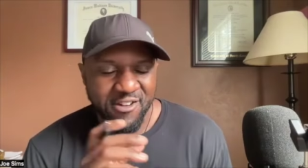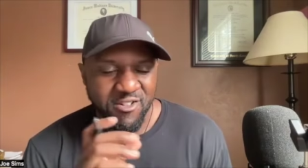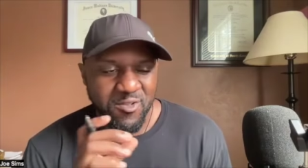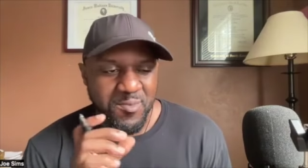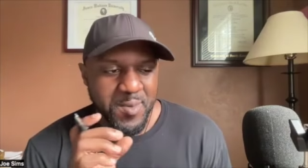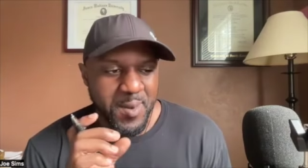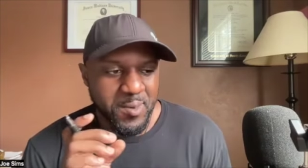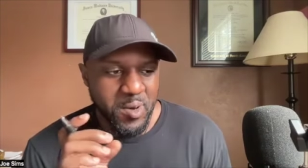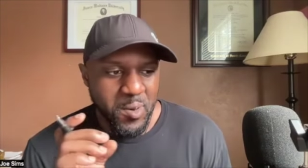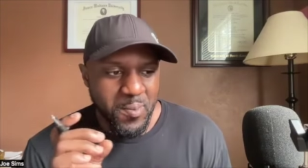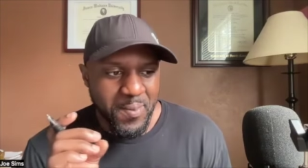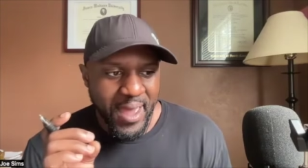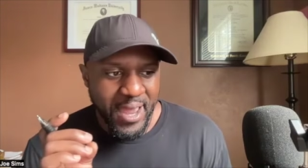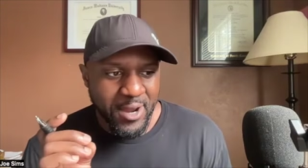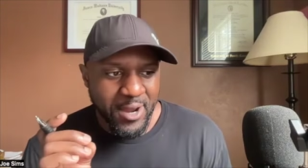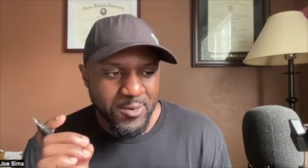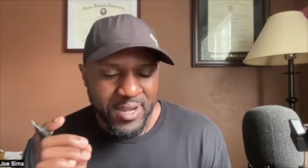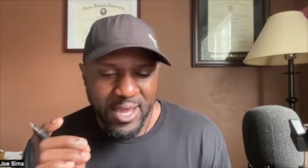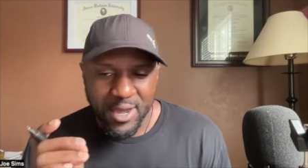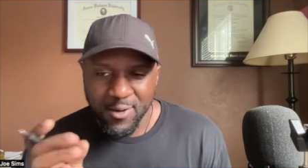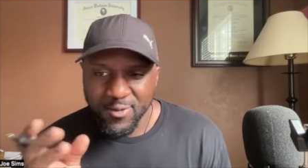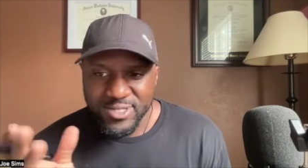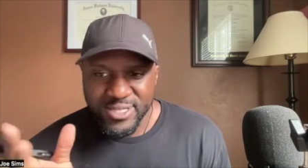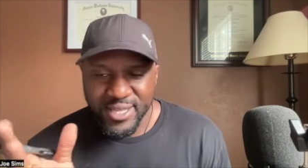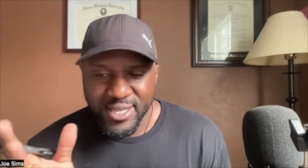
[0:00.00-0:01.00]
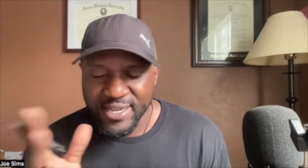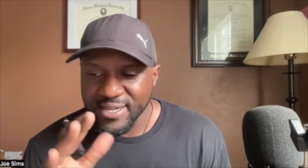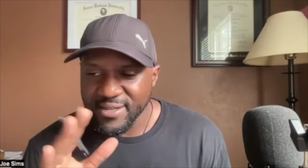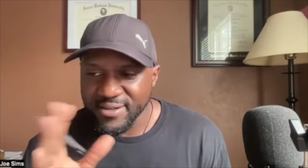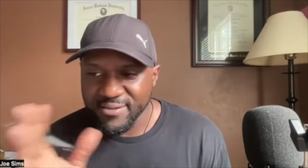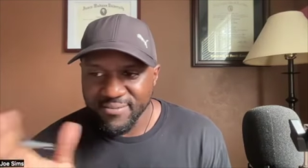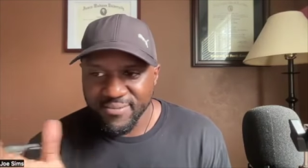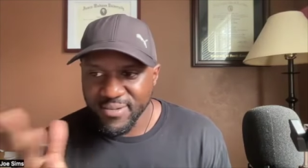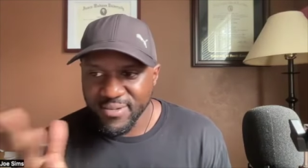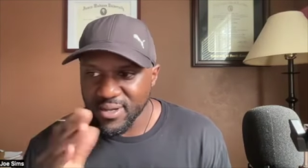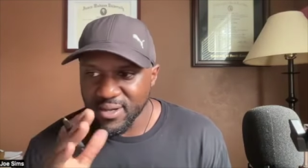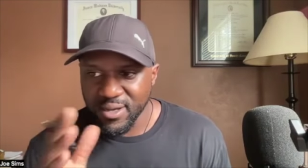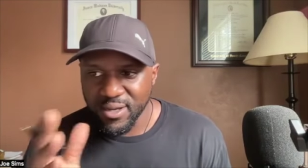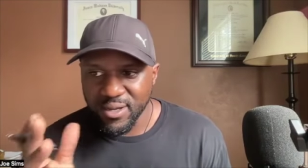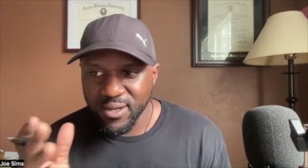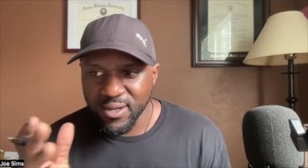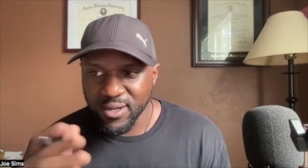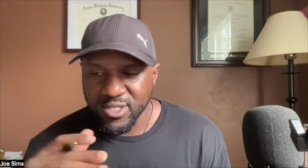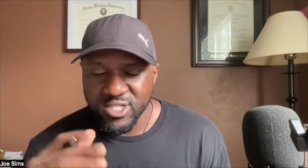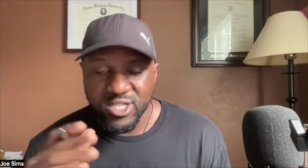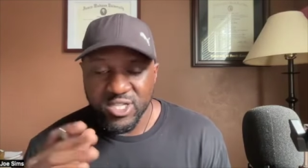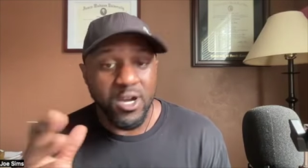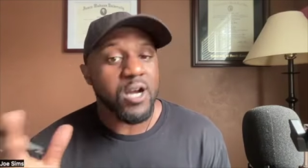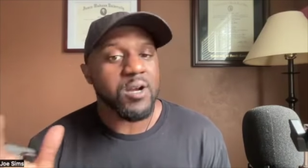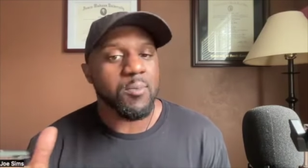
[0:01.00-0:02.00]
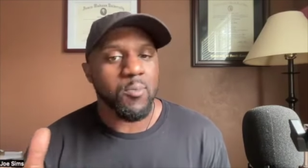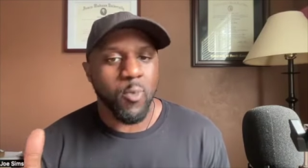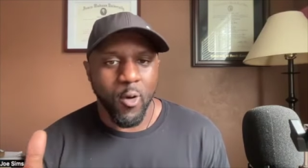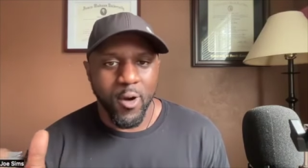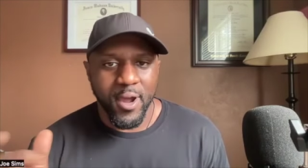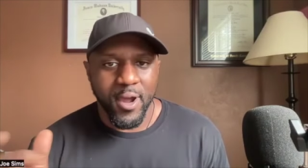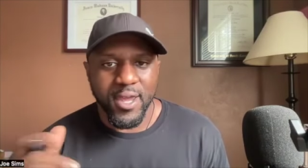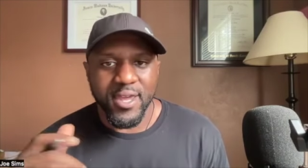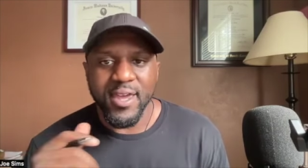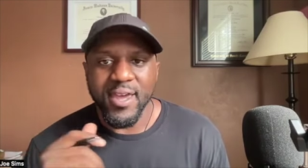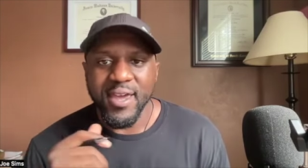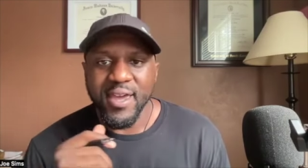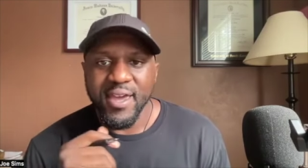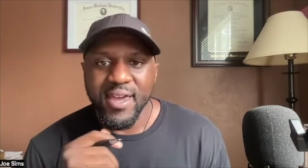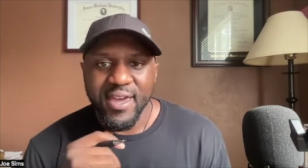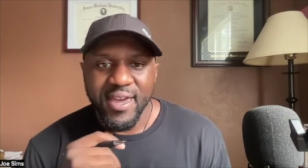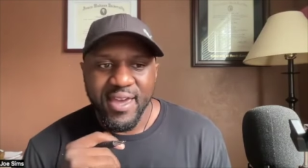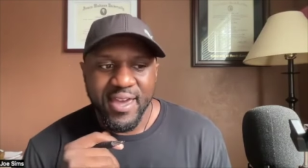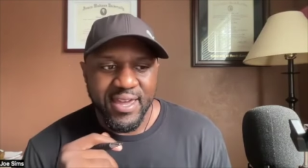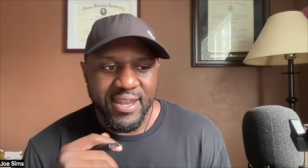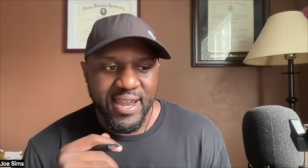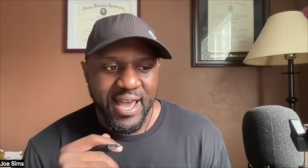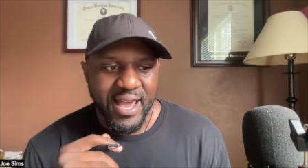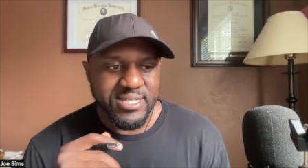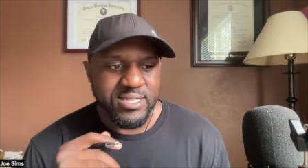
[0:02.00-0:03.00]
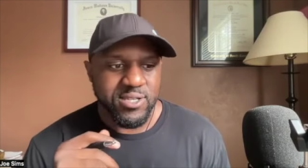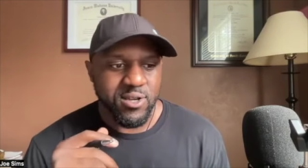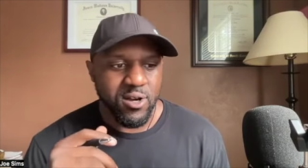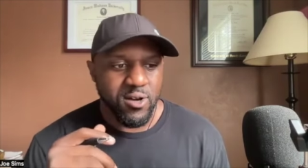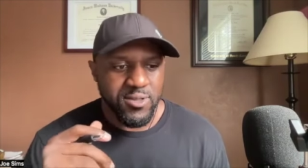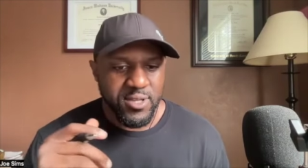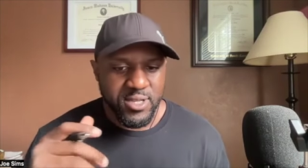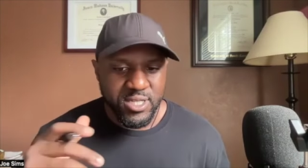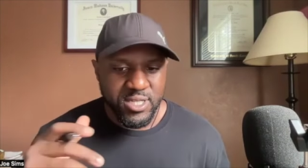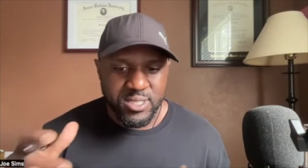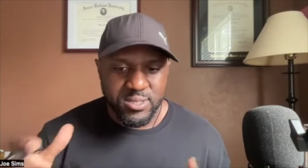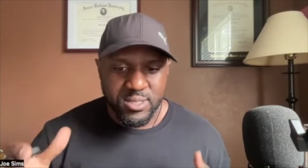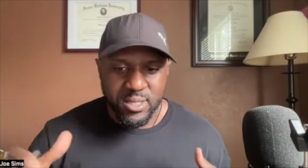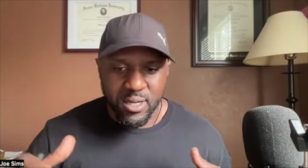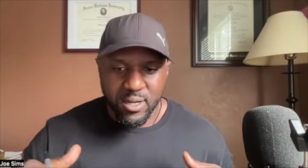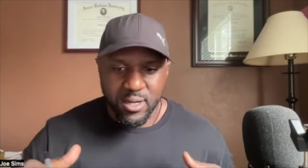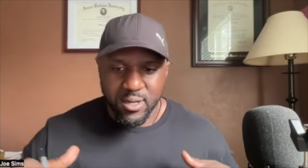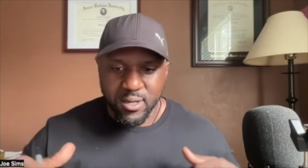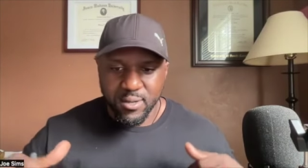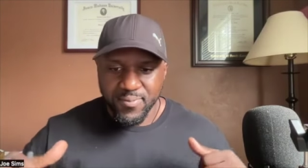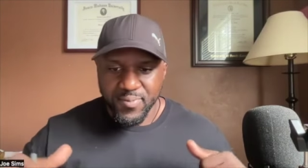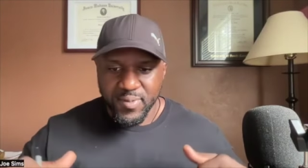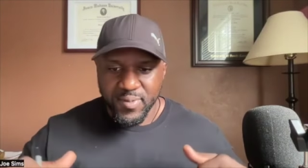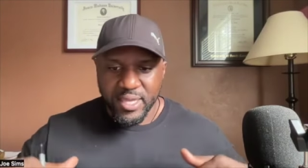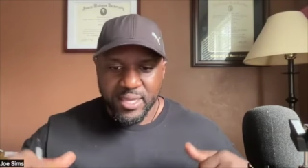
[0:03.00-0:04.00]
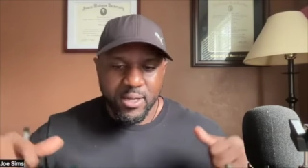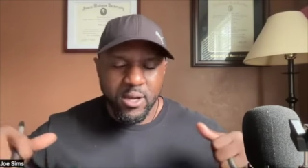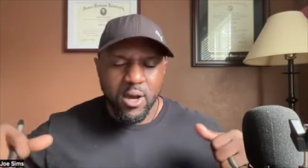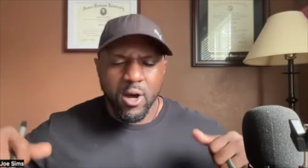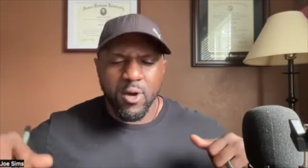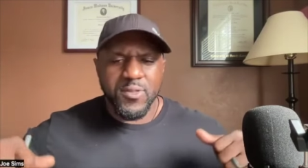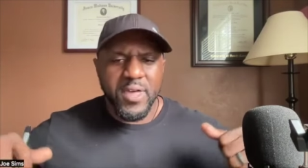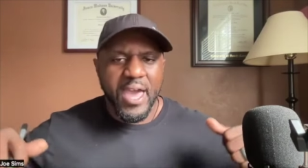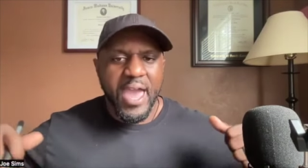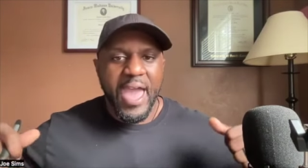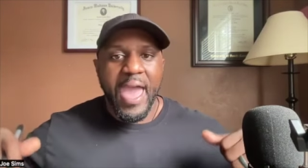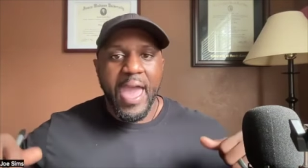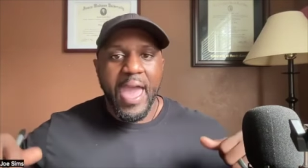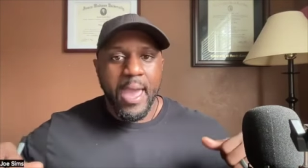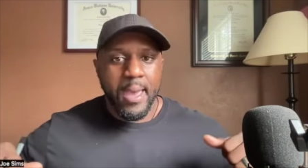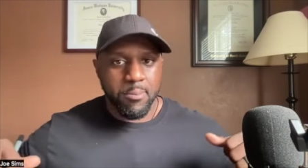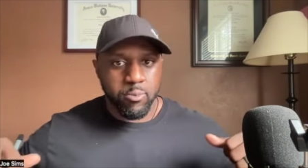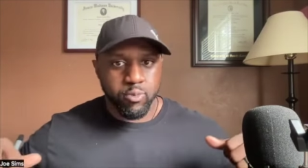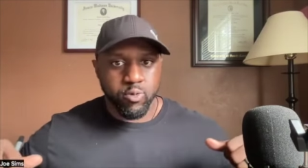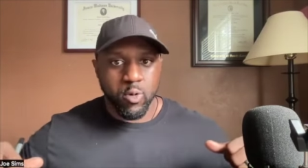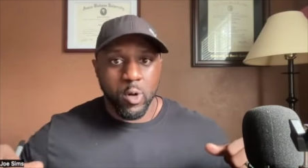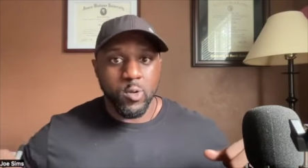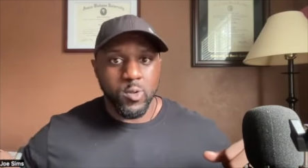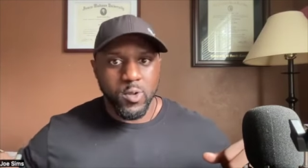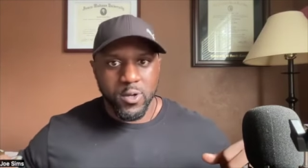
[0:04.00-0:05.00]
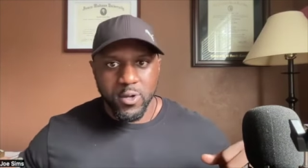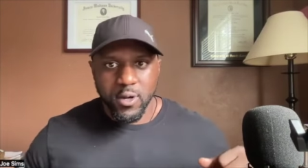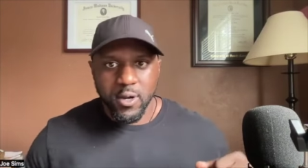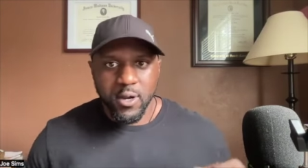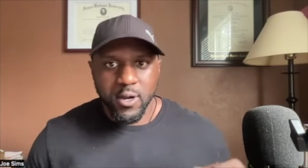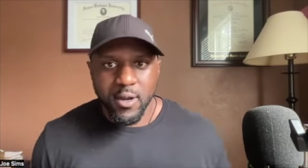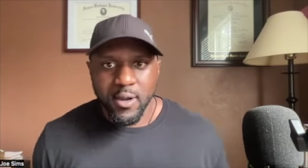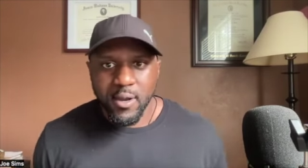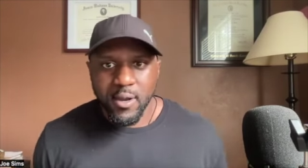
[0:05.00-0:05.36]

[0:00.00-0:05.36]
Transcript: I remember back when I was like a uh, young boy and I saw yeah. this uh, thing called the ab roller.